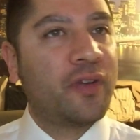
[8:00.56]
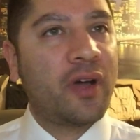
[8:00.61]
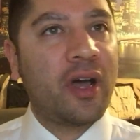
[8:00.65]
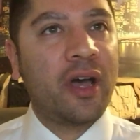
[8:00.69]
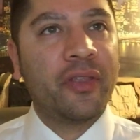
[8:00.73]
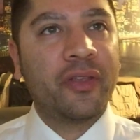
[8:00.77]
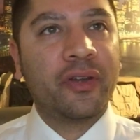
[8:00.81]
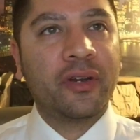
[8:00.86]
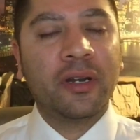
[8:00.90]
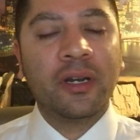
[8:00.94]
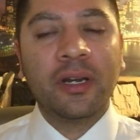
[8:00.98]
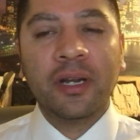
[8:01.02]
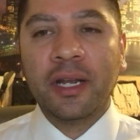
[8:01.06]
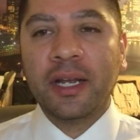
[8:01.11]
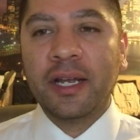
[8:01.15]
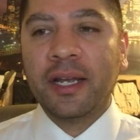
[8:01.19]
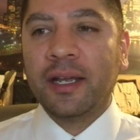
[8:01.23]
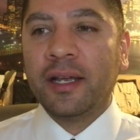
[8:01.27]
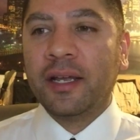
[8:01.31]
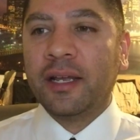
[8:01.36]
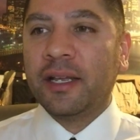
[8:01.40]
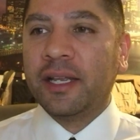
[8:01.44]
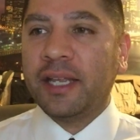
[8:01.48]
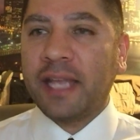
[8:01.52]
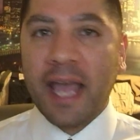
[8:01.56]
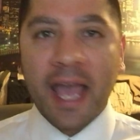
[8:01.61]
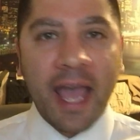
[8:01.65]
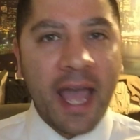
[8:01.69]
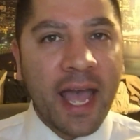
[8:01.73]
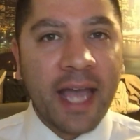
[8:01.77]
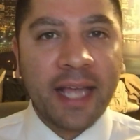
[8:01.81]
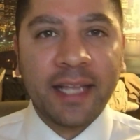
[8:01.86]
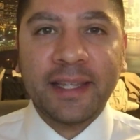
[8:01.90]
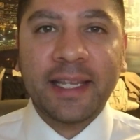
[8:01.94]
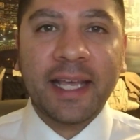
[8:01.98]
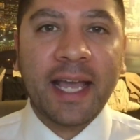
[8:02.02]
father,
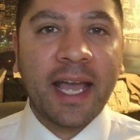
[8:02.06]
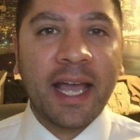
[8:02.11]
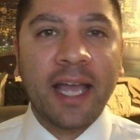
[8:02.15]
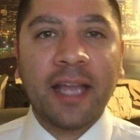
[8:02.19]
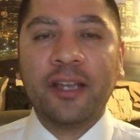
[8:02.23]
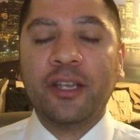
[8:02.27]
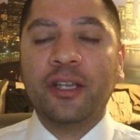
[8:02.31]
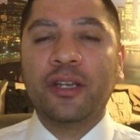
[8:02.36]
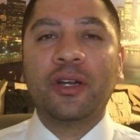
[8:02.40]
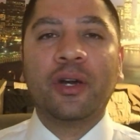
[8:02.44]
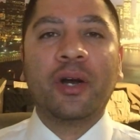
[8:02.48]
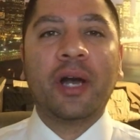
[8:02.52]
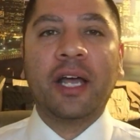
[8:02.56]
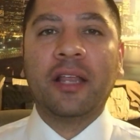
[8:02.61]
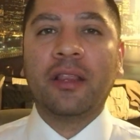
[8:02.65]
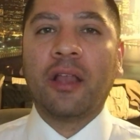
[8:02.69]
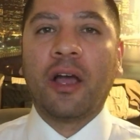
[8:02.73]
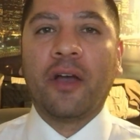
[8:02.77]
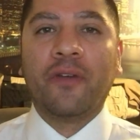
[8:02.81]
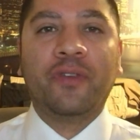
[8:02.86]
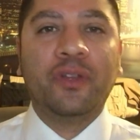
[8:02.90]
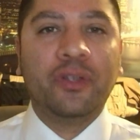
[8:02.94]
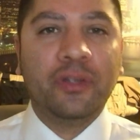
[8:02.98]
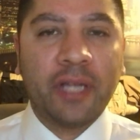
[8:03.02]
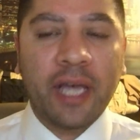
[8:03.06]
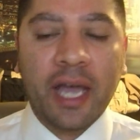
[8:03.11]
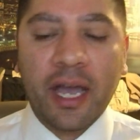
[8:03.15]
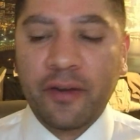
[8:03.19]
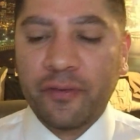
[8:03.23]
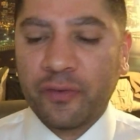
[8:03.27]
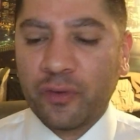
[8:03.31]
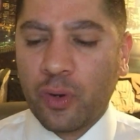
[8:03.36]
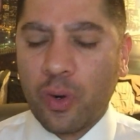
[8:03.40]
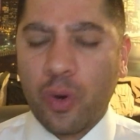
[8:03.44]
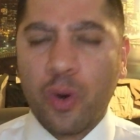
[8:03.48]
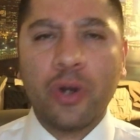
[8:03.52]
Yeah, dad, you know, I love you, dad.
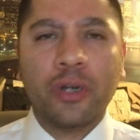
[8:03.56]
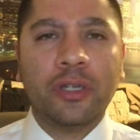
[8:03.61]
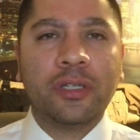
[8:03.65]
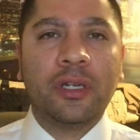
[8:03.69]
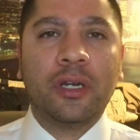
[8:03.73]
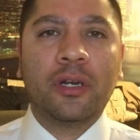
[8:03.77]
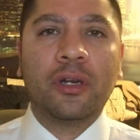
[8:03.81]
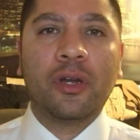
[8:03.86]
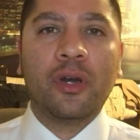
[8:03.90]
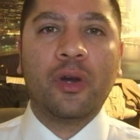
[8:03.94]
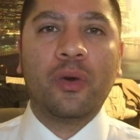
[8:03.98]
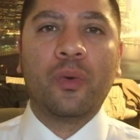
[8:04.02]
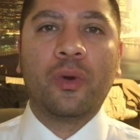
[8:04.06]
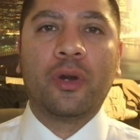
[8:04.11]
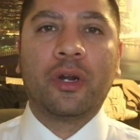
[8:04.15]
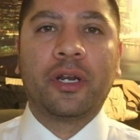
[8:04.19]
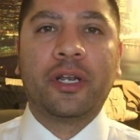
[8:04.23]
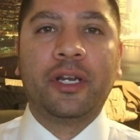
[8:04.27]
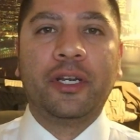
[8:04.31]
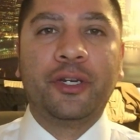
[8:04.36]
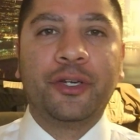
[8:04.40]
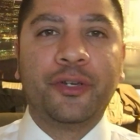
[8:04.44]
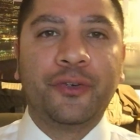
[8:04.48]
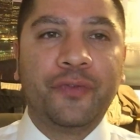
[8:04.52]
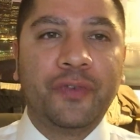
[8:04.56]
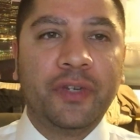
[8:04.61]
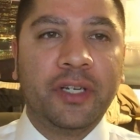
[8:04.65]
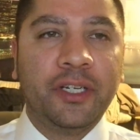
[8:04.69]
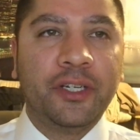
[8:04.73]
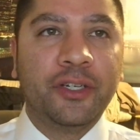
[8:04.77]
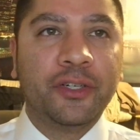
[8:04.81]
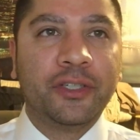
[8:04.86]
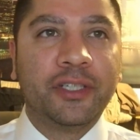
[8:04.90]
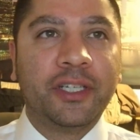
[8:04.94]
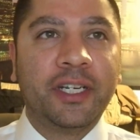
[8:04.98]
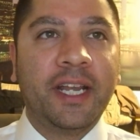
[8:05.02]
Of course, I'll go work in your
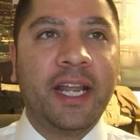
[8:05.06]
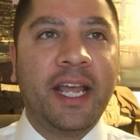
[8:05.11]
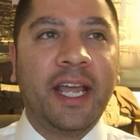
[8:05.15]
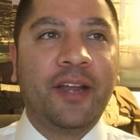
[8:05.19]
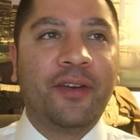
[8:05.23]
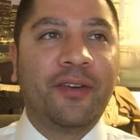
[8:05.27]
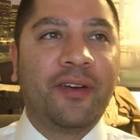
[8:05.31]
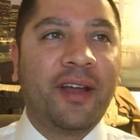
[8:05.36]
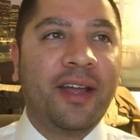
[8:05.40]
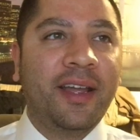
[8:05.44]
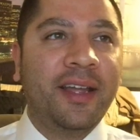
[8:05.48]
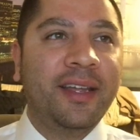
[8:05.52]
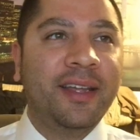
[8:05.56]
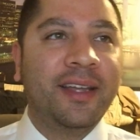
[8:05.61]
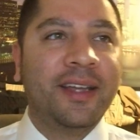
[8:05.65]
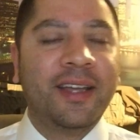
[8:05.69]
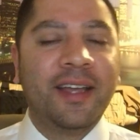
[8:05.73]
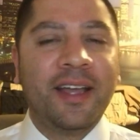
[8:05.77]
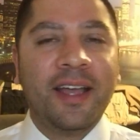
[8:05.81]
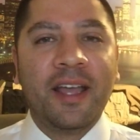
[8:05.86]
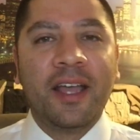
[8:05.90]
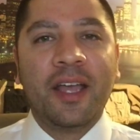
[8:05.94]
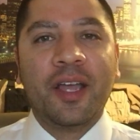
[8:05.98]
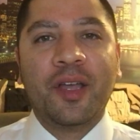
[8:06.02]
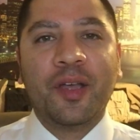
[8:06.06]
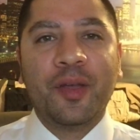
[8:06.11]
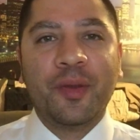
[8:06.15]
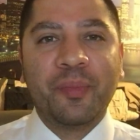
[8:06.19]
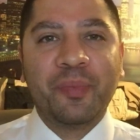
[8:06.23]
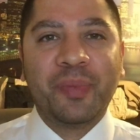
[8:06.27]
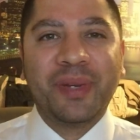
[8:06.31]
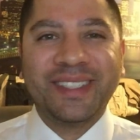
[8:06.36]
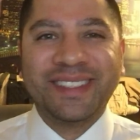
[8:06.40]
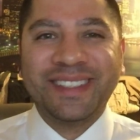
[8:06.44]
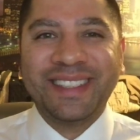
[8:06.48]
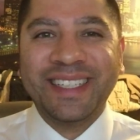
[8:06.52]
vineyard today, right?
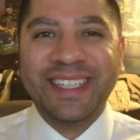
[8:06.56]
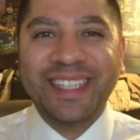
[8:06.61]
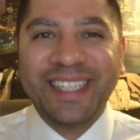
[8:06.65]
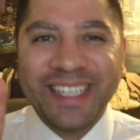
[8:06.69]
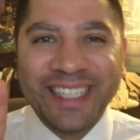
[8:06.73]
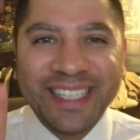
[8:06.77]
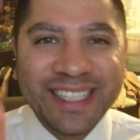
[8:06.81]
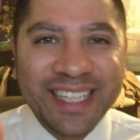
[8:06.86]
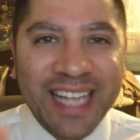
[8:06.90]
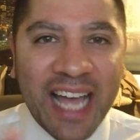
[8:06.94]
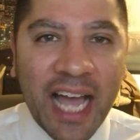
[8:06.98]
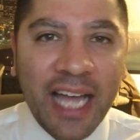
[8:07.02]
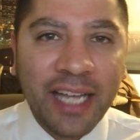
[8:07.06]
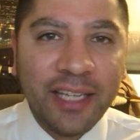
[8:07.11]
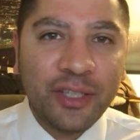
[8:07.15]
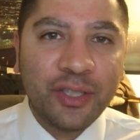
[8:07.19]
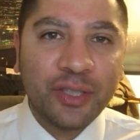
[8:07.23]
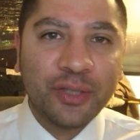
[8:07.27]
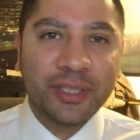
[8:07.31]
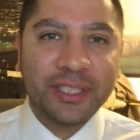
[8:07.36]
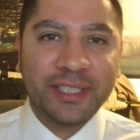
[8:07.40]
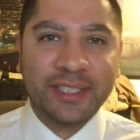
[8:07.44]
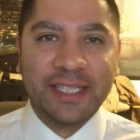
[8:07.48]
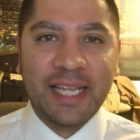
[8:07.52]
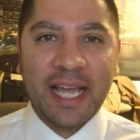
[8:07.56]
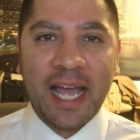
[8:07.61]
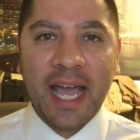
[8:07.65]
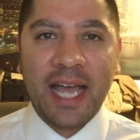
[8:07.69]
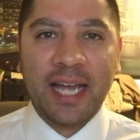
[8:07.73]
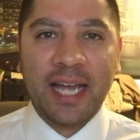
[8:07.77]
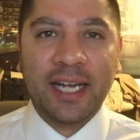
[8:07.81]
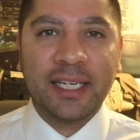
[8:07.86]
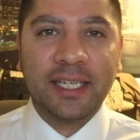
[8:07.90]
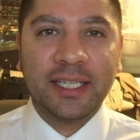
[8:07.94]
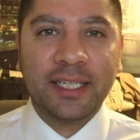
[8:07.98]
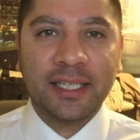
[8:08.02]
But see, he lied to his
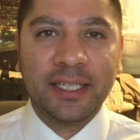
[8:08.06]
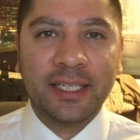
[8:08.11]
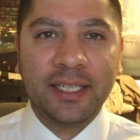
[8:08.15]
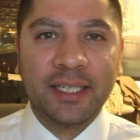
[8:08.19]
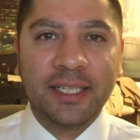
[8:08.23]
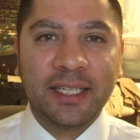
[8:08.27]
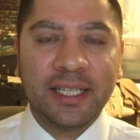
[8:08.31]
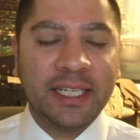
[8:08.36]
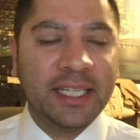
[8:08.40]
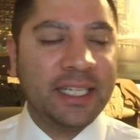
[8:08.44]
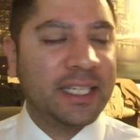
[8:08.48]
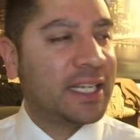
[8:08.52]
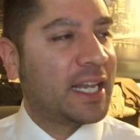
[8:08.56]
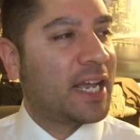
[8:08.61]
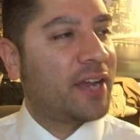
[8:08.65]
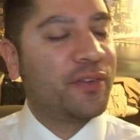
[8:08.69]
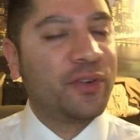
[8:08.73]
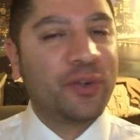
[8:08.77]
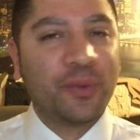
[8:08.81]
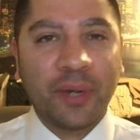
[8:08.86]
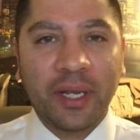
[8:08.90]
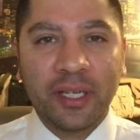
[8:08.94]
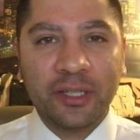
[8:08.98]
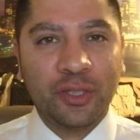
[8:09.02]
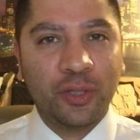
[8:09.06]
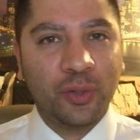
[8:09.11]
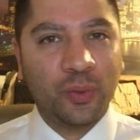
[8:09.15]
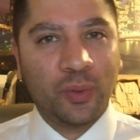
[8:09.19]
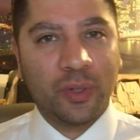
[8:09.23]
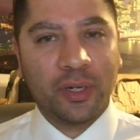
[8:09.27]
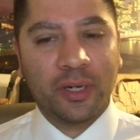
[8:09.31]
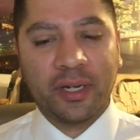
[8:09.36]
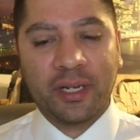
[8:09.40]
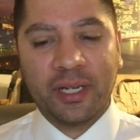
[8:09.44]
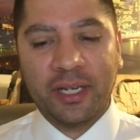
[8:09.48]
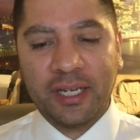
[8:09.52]
dad. He never went to
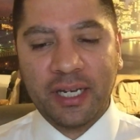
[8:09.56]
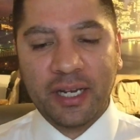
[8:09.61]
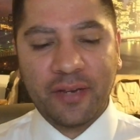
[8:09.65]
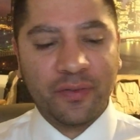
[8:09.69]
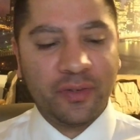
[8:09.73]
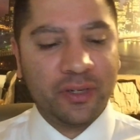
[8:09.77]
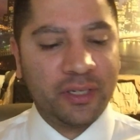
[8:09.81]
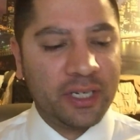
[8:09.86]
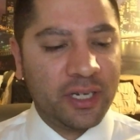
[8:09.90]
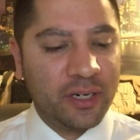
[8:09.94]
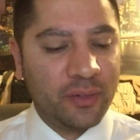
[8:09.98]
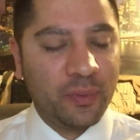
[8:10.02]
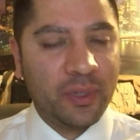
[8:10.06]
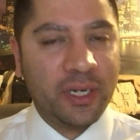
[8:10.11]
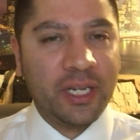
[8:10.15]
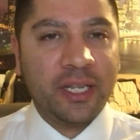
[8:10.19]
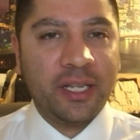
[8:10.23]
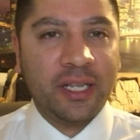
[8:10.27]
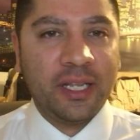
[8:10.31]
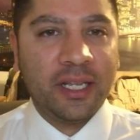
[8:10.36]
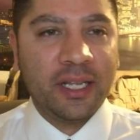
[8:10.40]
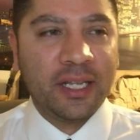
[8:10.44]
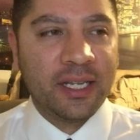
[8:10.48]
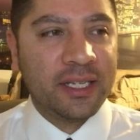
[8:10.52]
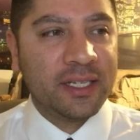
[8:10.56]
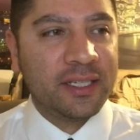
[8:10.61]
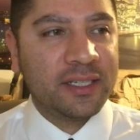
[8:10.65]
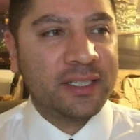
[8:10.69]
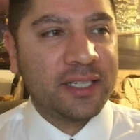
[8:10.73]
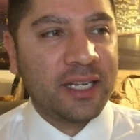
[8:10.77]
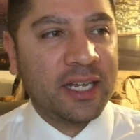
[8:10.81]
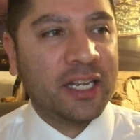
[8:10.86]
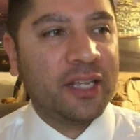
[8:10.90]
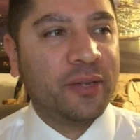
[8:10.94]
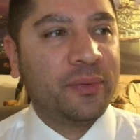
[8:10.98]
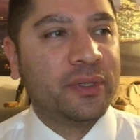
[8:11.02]
work, he never did what he
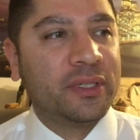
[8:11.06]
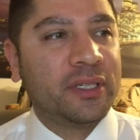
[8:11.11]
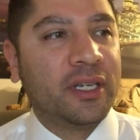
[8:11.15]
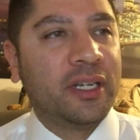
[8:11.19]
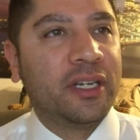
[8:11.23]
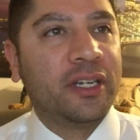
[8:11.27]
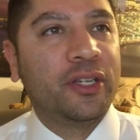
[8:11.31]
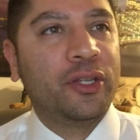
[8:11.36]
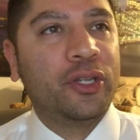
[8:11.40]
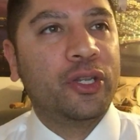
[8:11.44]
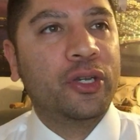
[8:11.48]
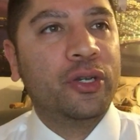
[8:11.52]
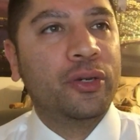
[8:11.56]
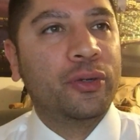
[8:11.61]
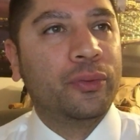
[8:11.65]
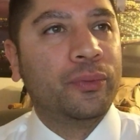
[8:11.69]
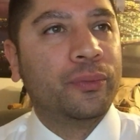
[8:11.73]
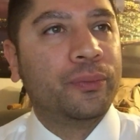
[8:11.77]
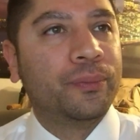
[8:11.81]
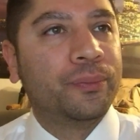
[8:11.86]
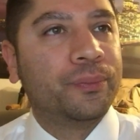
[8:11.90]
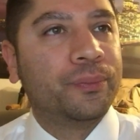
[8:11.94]
said he was going to do.